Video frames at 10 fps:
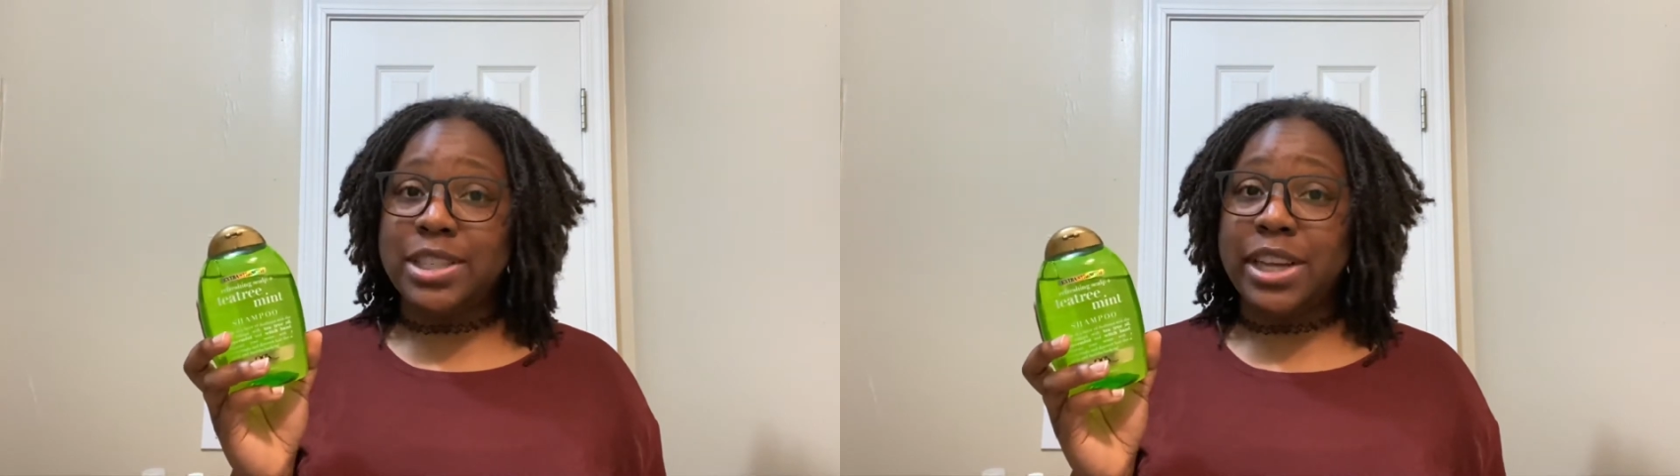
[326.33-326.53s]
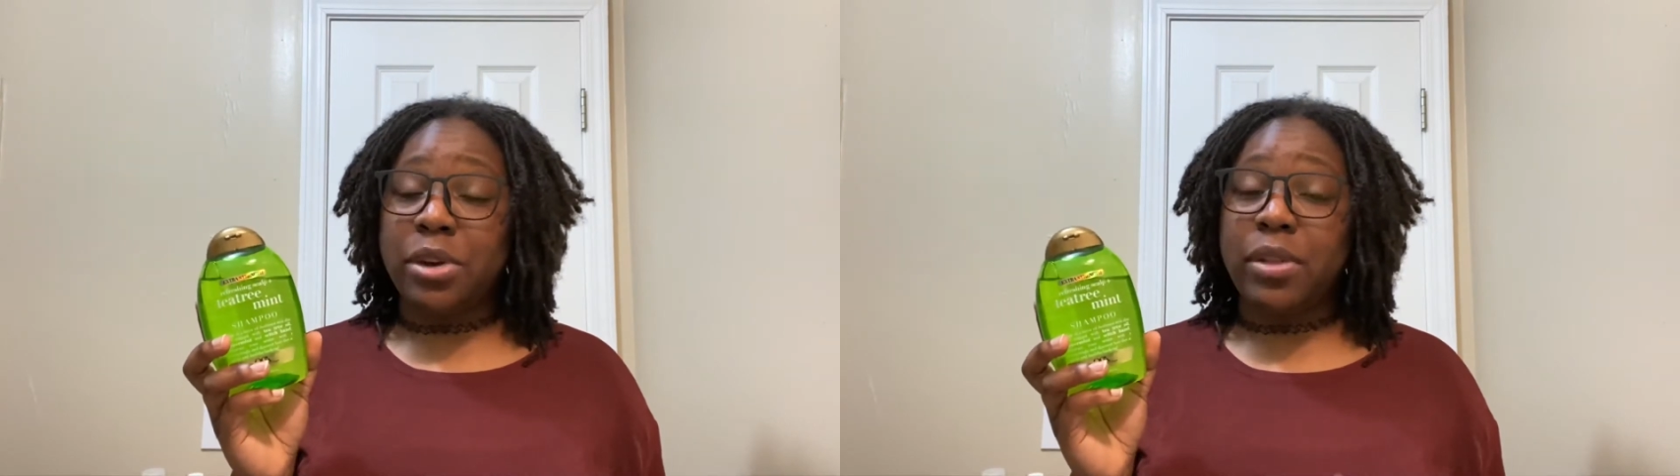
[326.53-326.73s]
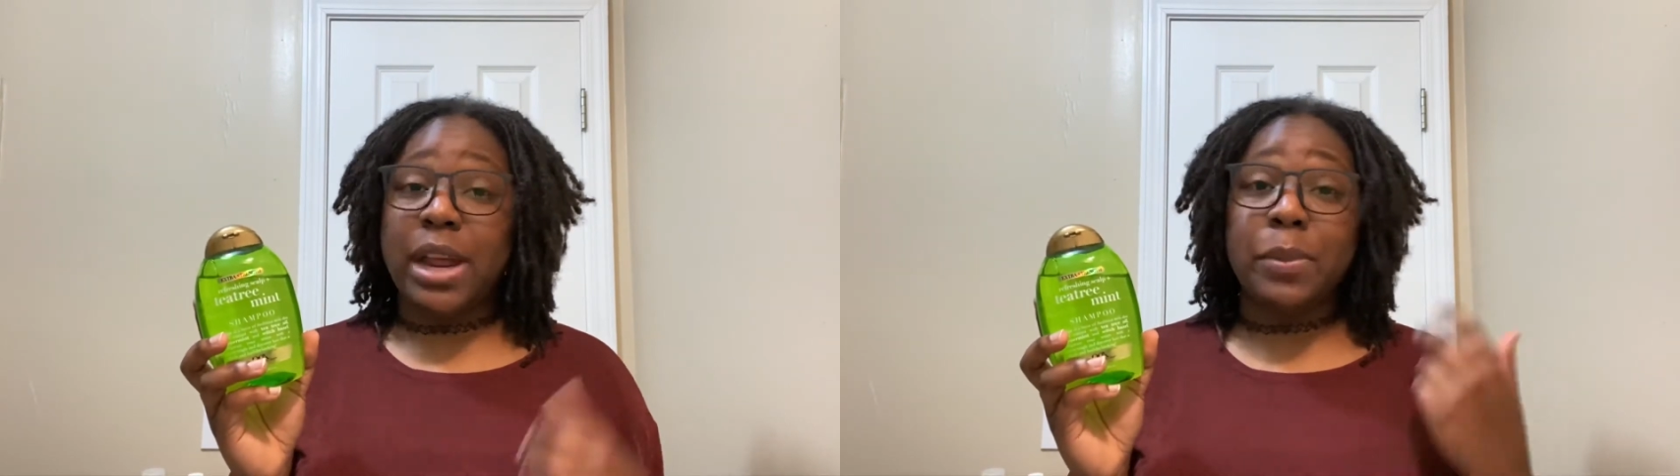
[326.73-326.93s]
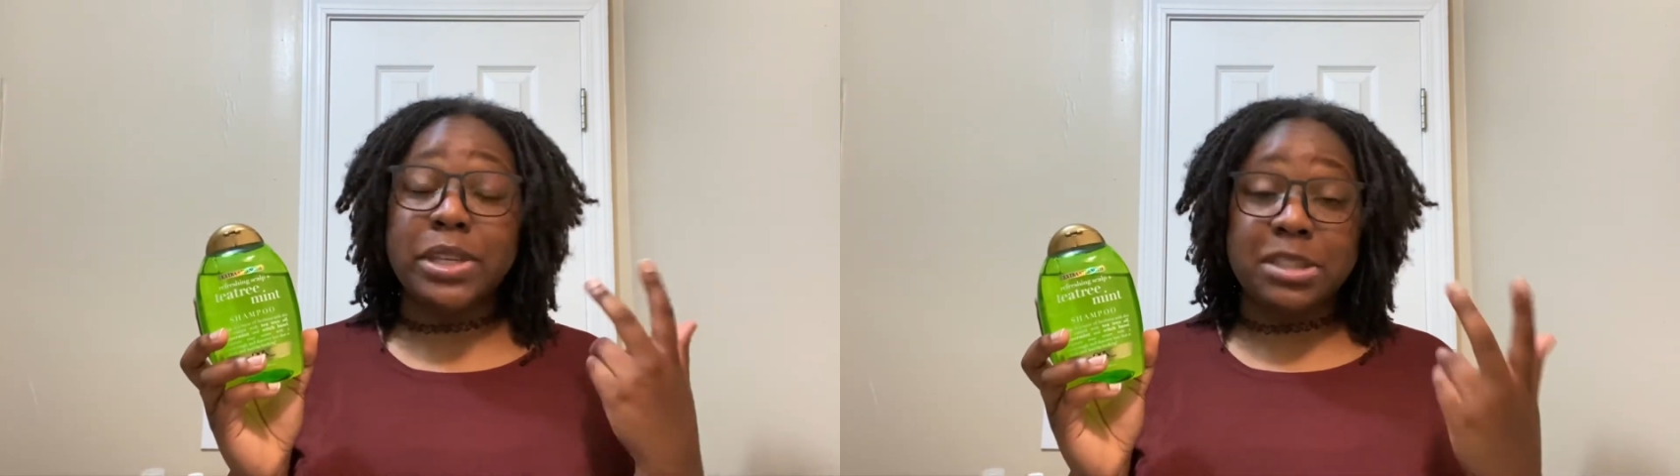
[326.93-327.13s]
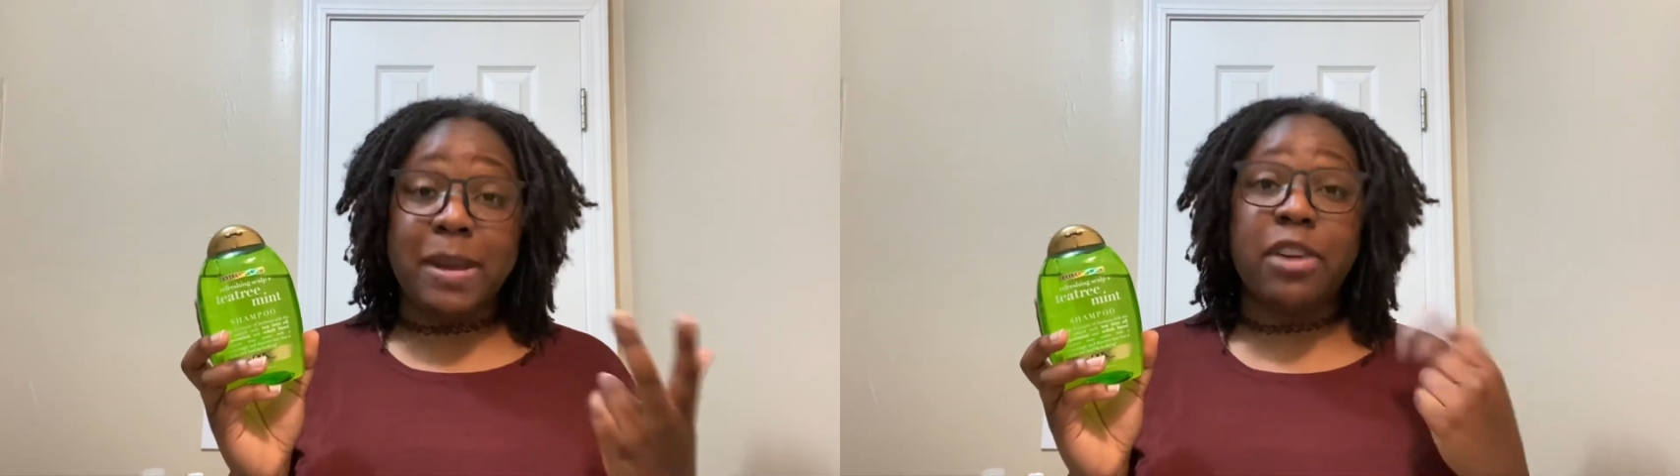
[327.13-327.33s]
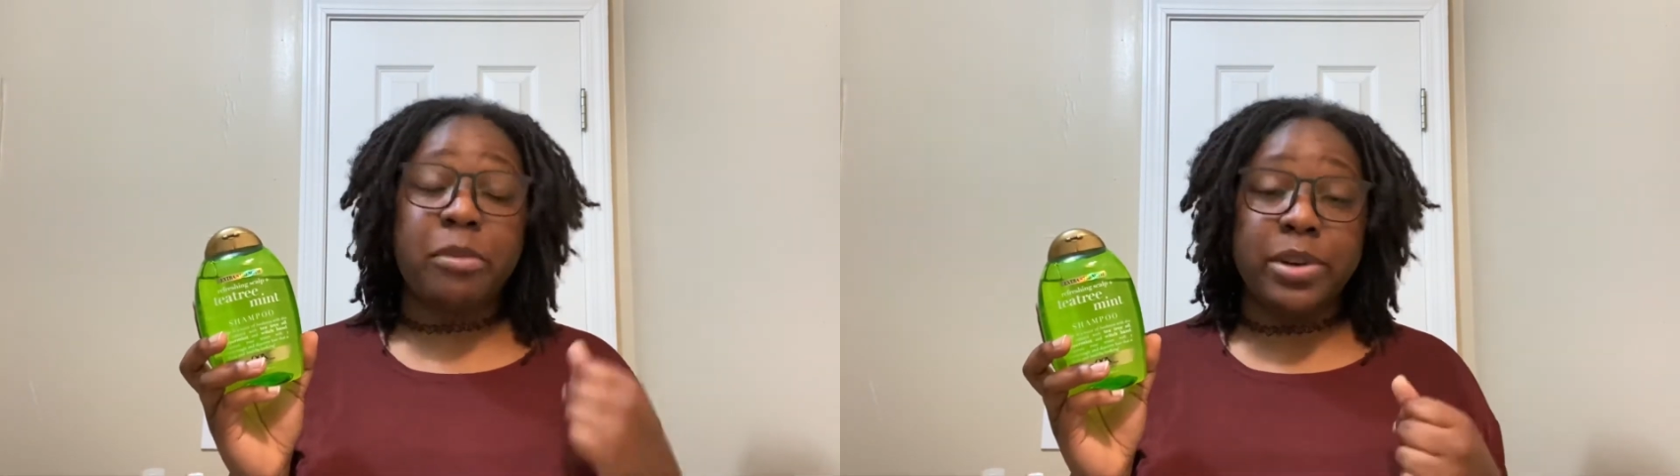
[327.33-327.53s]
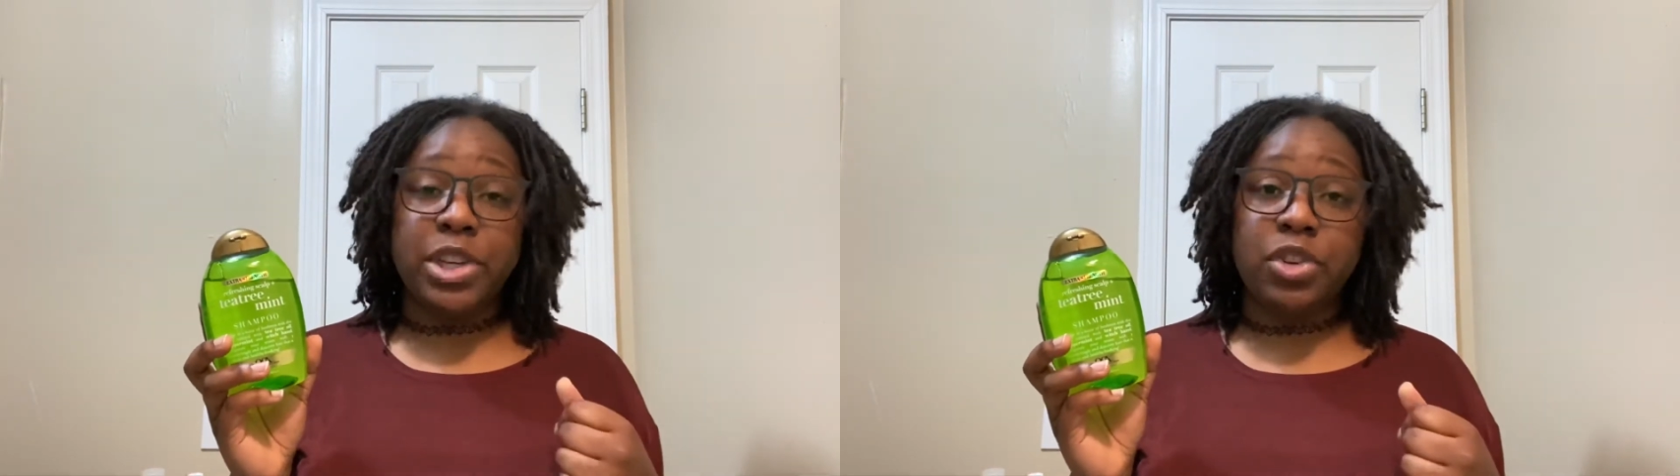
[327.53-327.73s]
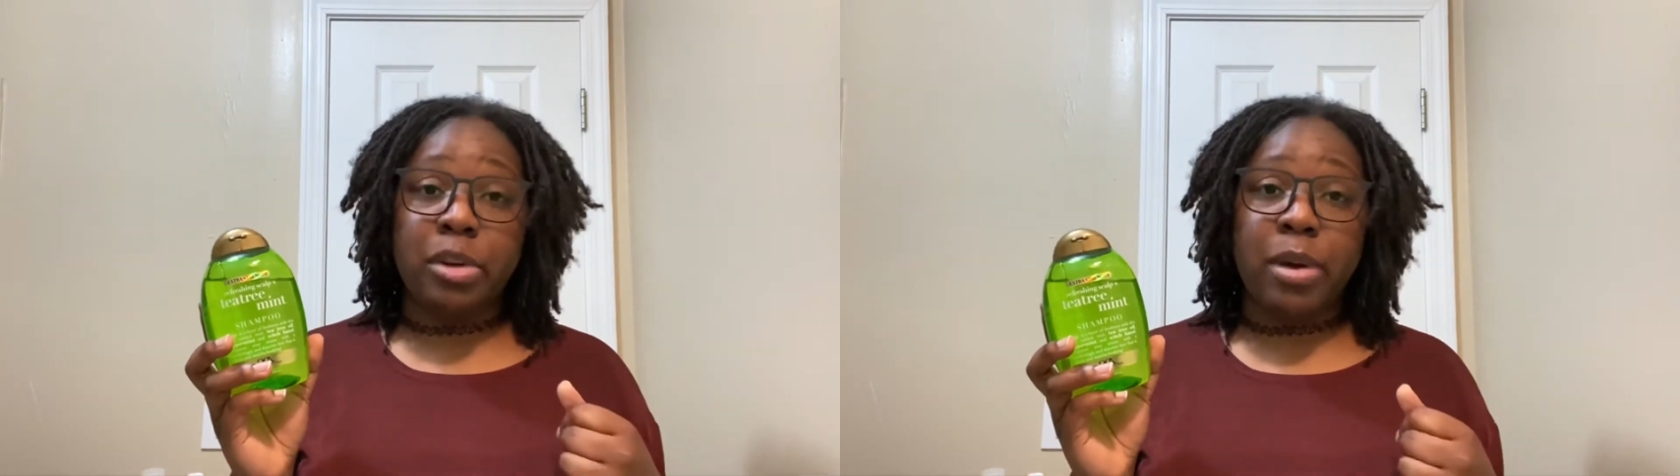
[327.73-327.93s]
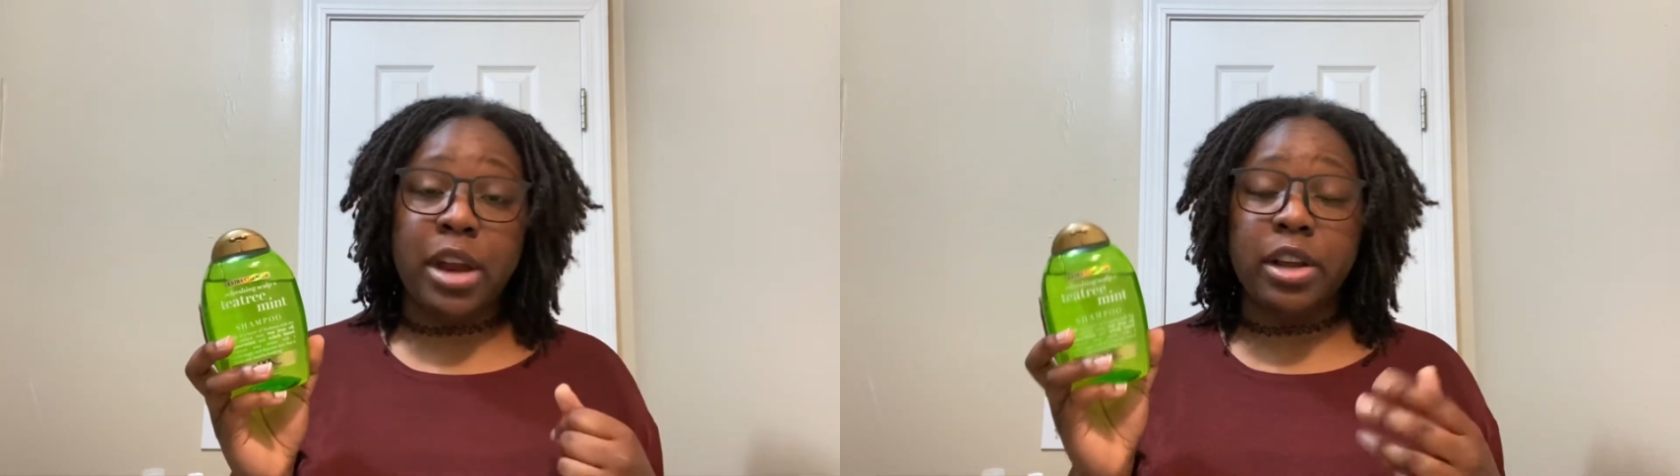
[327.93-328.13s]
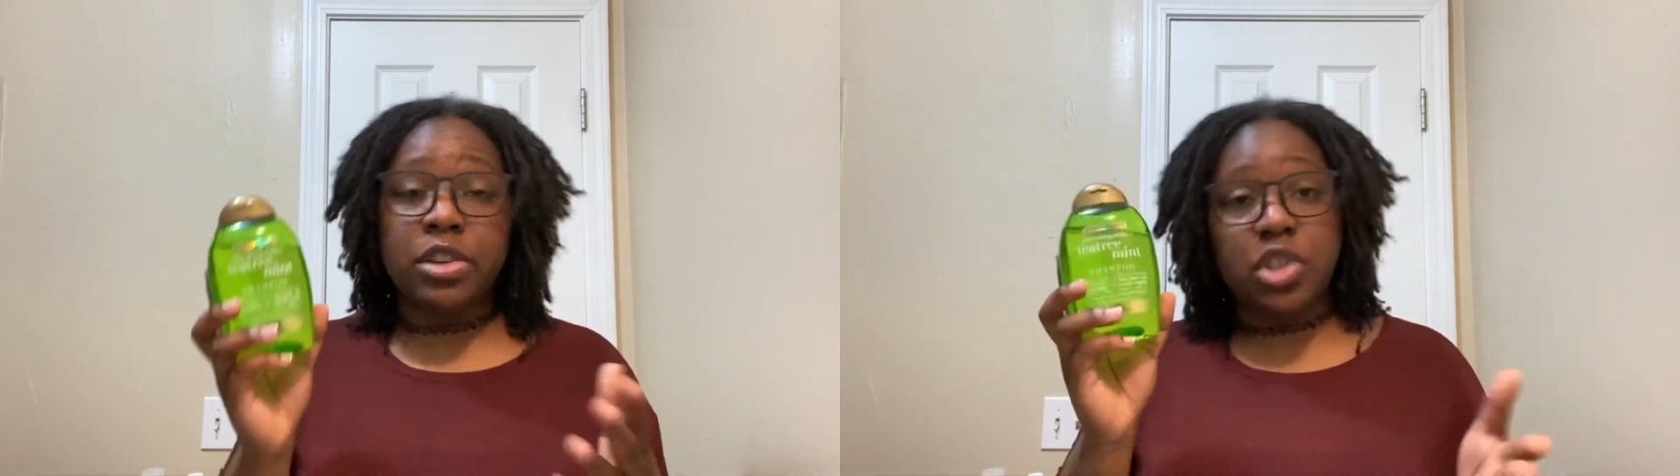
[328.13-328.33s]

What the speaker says: tingle that I would expect from a tea tree product.